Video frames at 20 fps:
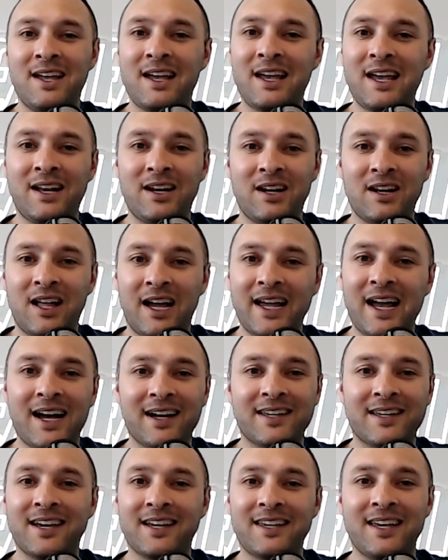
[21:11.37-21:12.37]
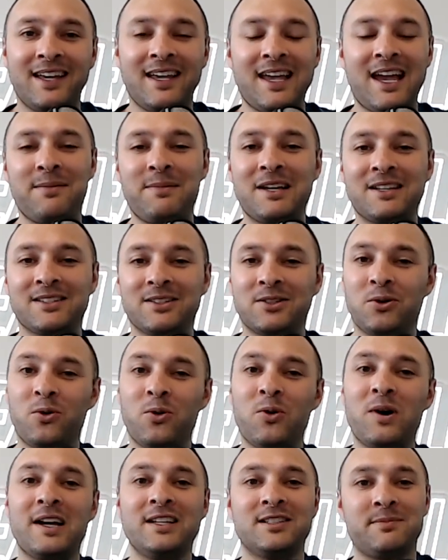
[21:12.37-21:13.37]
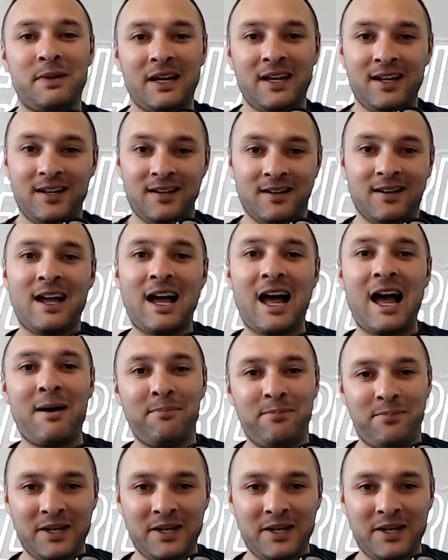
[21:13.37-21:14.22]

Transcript: and like our kicking game hasn't always been our